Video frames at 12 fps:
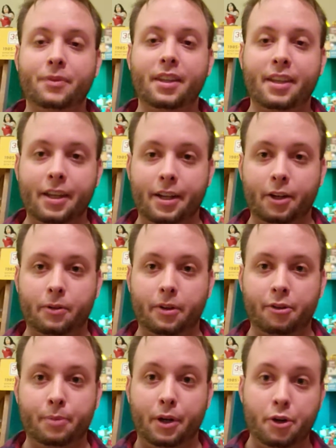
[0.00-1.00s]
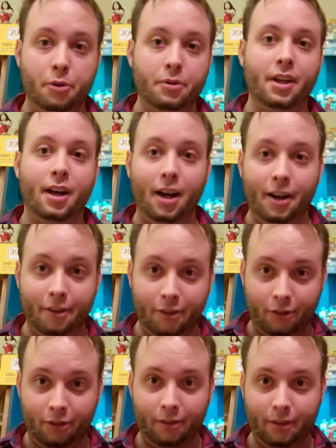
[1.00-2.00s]
Kid Icarus, better known to
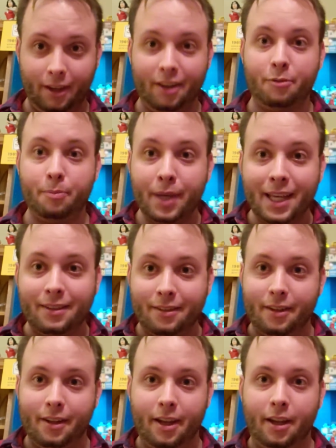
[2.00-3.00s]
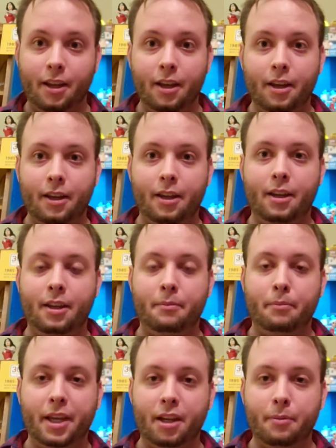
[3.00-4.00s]
us as Pit today,
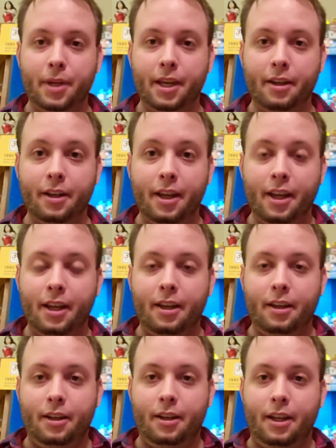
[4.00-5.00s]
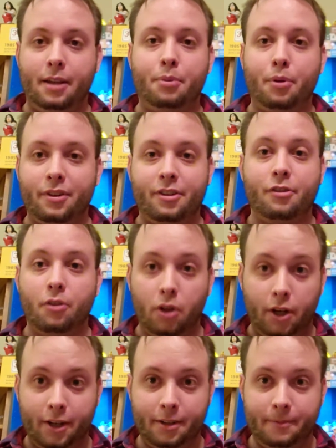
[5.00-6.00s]
Mega Man, and Princess
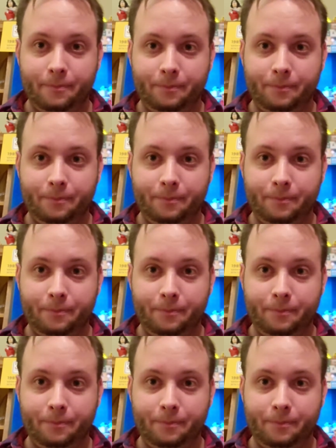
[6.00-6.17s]
Lana,